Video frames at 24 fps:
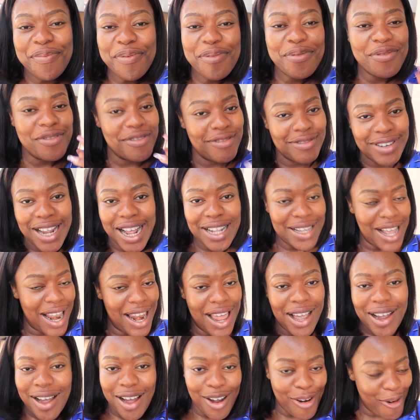People know that I
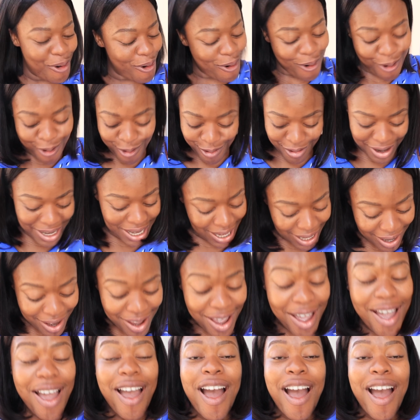like alcohol, okay?